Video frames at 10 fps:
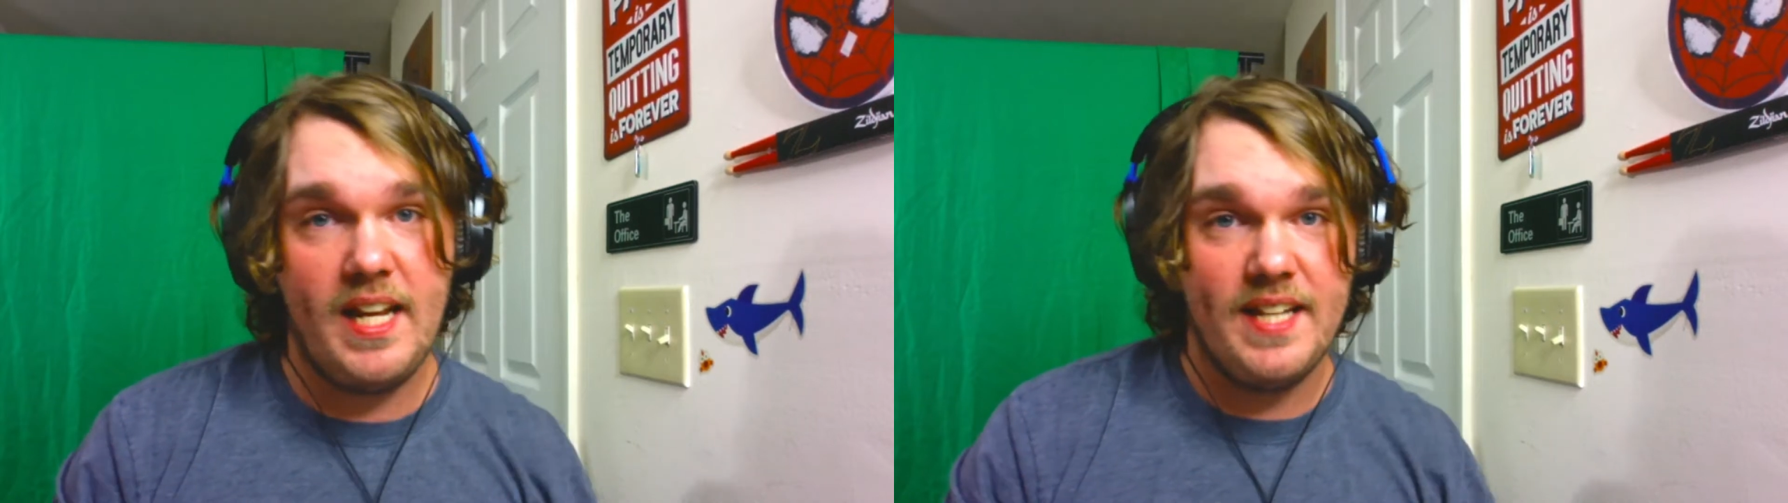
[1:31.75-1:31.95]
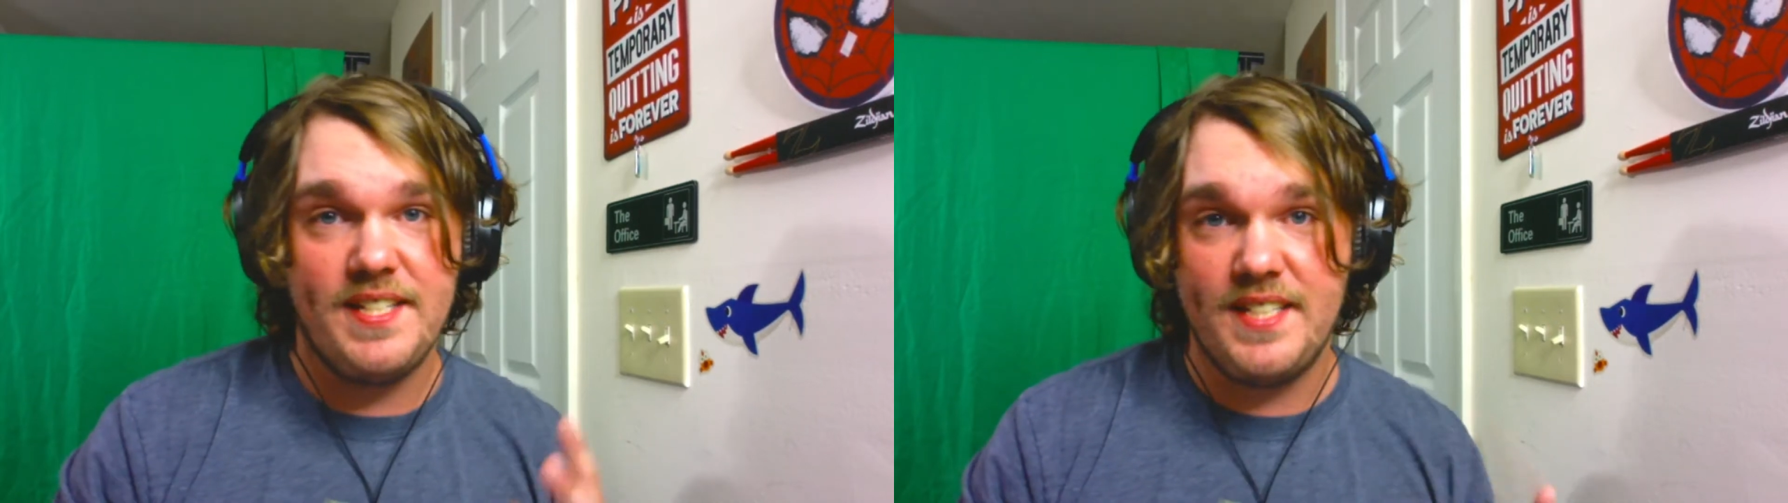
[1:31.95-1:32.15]

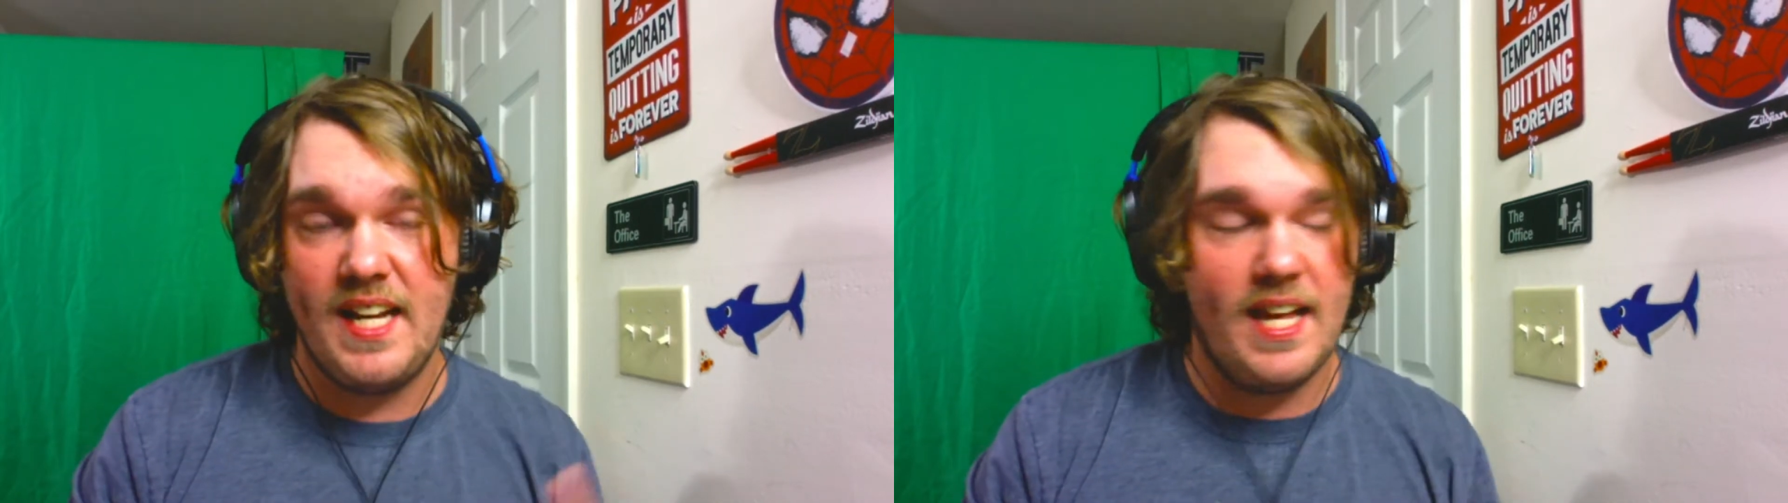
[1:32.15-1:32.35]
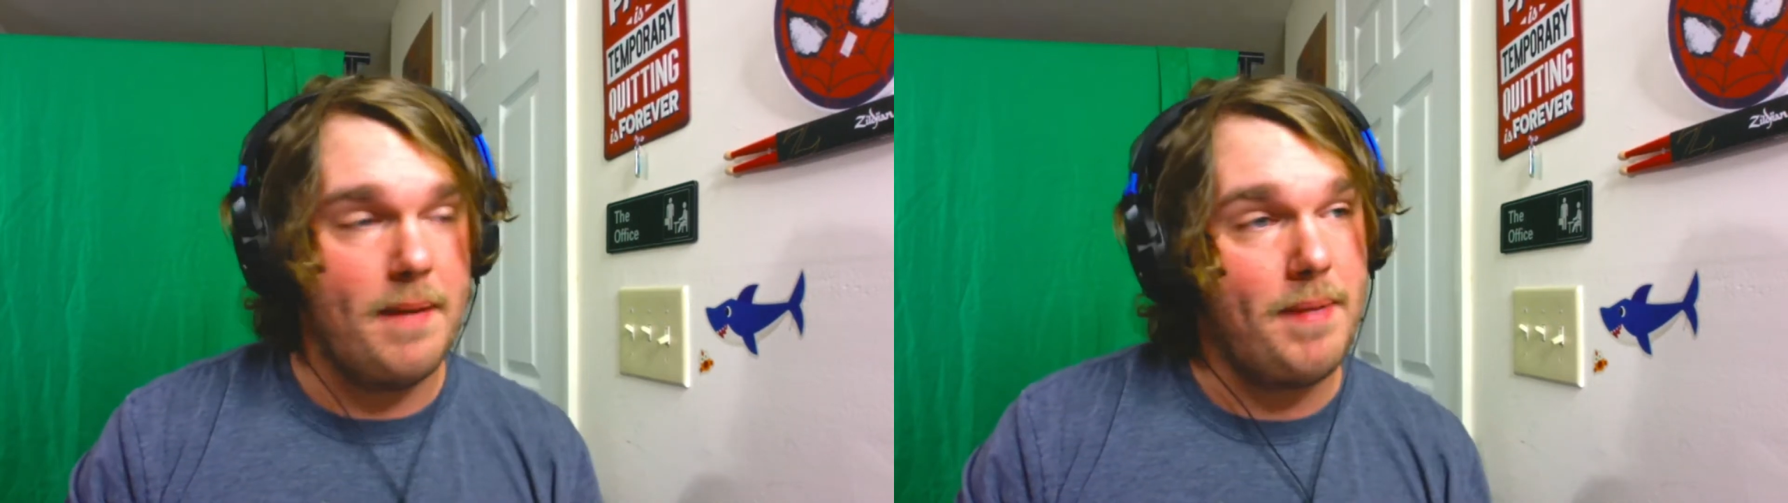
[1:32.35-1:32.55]
could
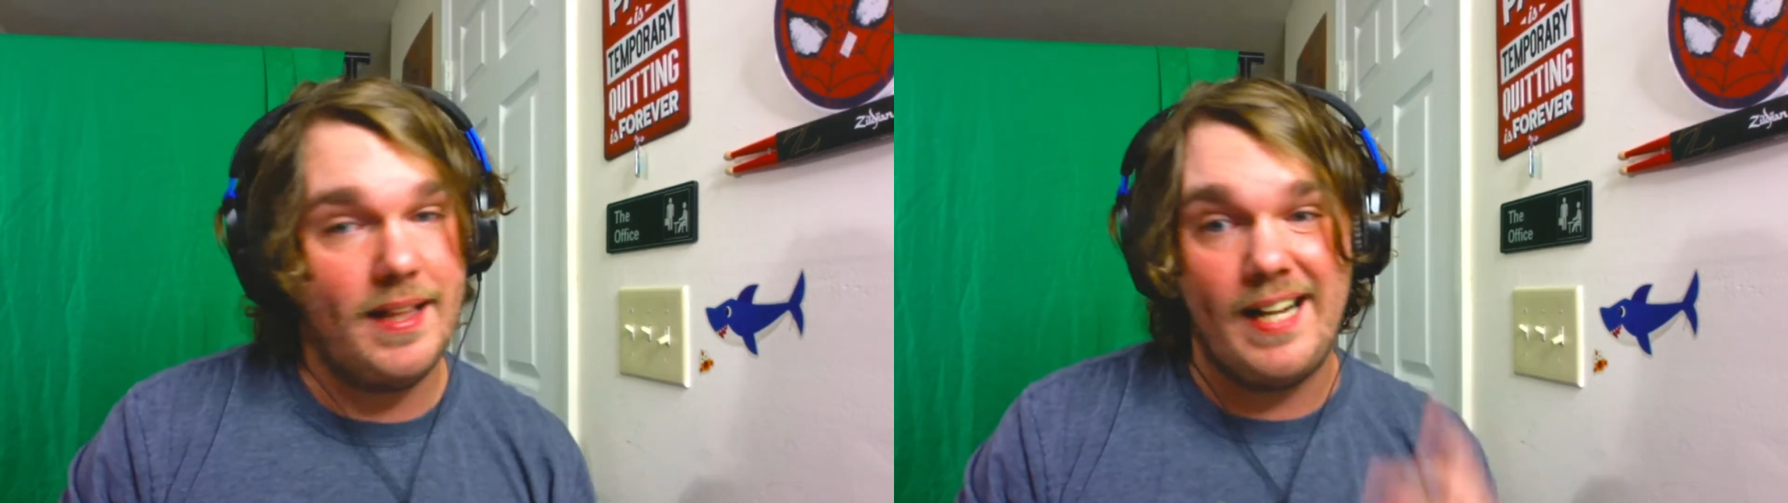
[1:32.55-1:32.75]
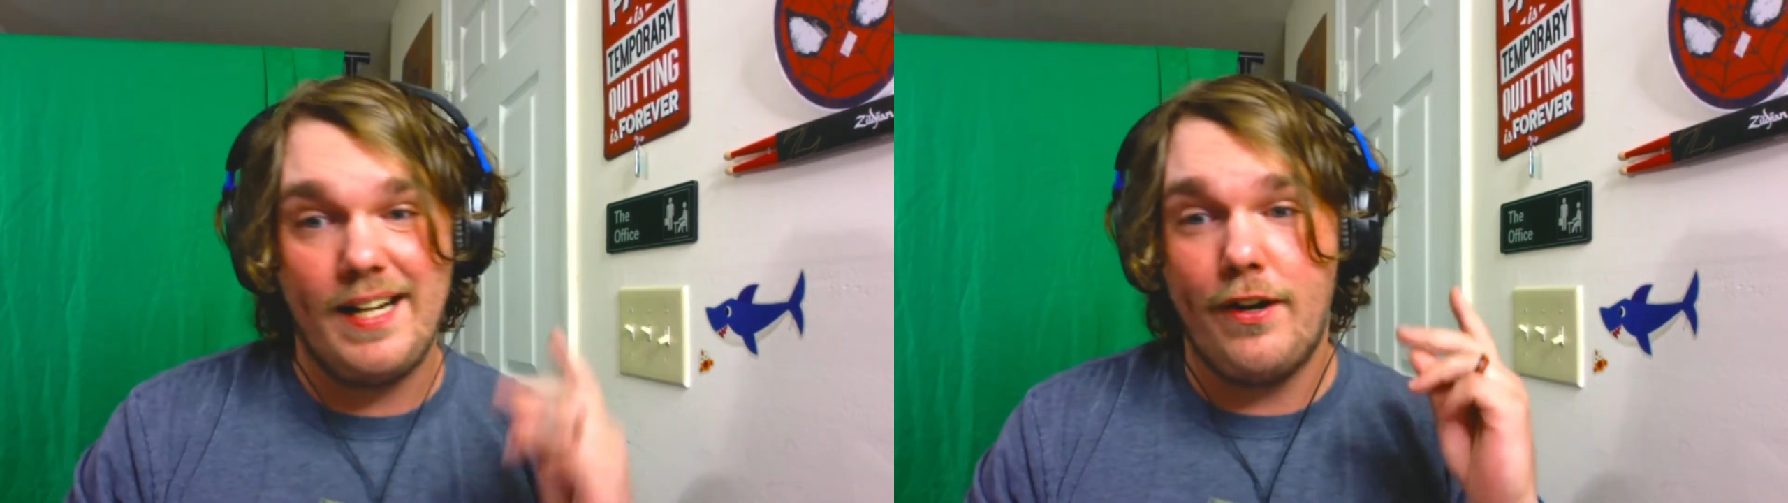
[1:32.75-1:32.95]
see it and be
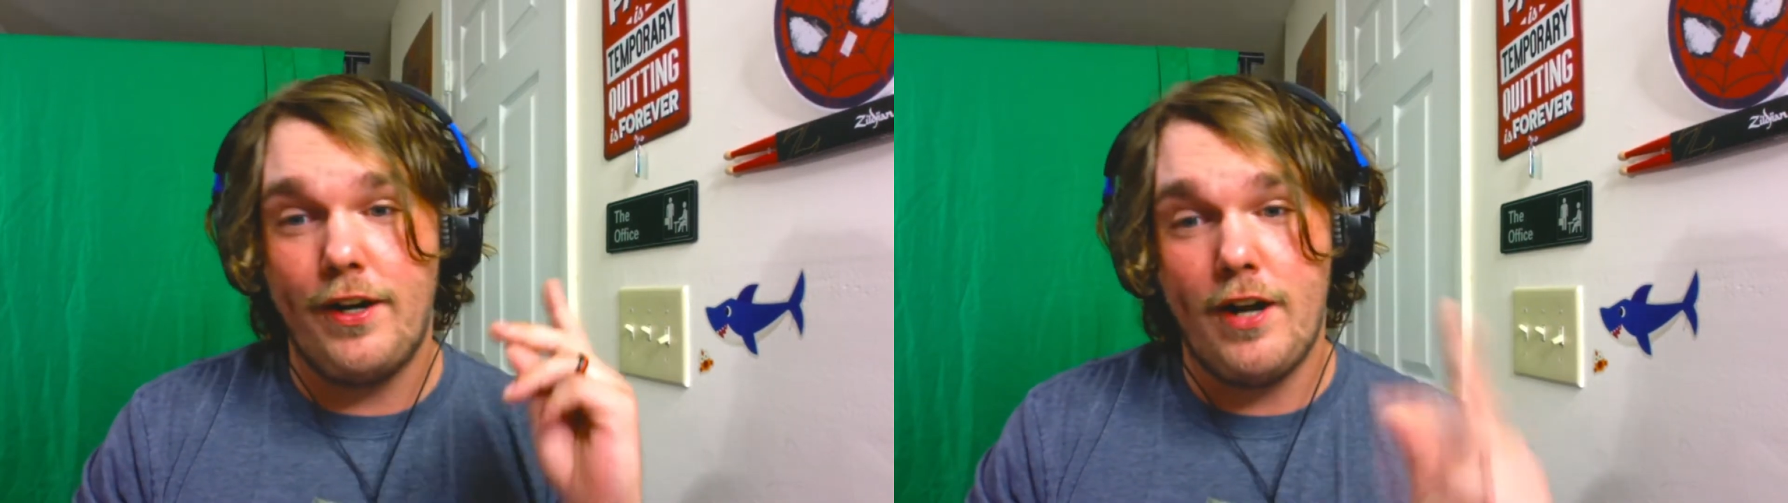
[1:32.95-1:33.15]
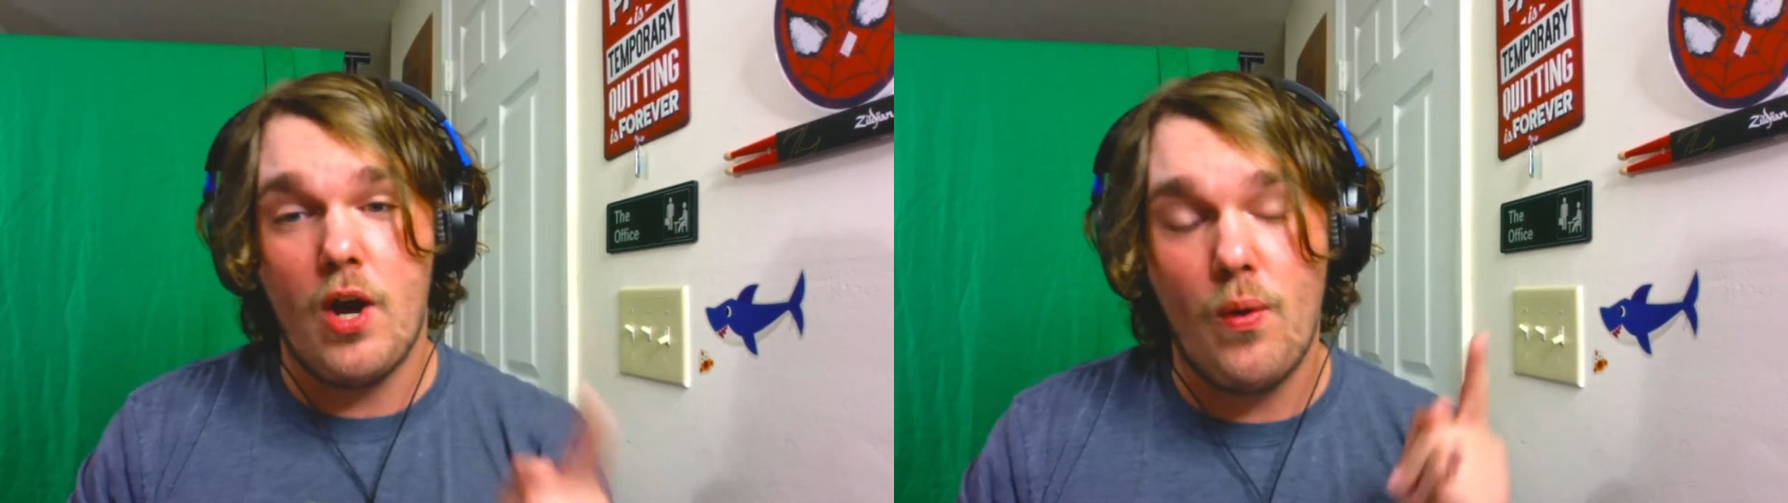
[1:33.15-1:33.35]
like,
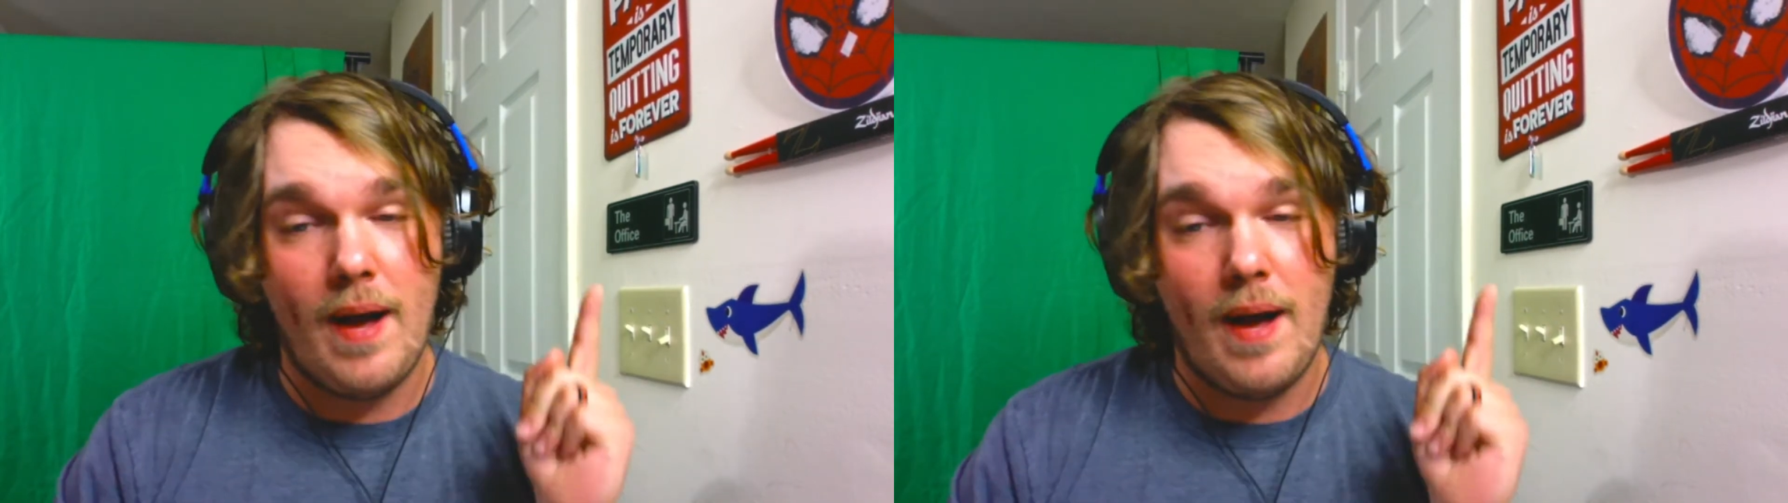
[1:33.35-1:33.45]
no,